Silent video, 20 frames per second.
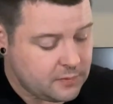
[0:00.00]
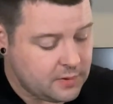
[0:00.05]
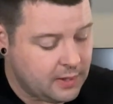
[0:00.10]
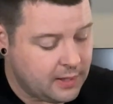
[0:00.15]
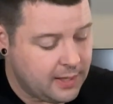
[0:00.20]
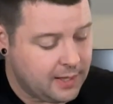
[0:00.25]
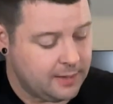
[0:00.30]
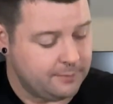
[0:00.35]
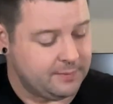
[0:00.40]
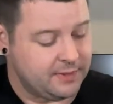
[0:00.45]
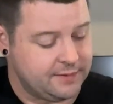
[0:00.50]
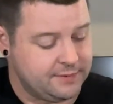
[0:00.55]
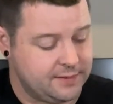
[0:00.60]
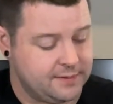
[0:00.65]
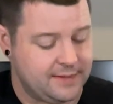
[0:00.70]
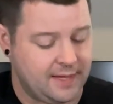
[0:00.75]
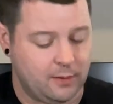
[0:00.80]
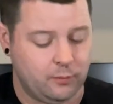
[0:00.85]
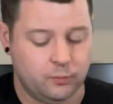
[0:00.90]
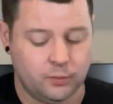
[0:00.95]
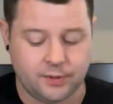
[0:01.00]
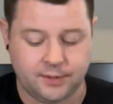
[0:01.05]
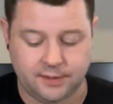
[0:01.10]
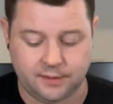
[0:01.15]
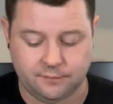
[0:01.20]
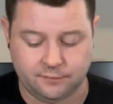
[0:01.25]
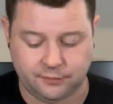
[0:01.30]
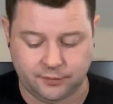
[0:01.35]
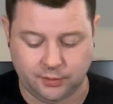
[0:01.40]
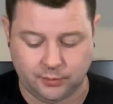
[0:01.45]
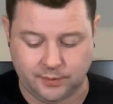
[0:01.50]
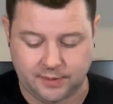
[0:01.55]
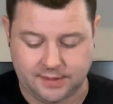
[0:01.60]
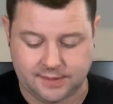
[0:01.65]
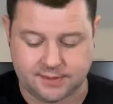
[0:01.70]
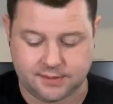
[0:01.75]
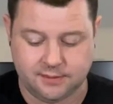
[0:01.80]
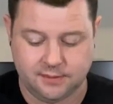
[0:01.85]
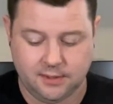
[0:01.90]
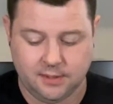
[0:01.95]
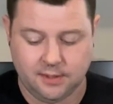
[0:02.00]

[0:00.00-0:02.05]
and then that wood influence.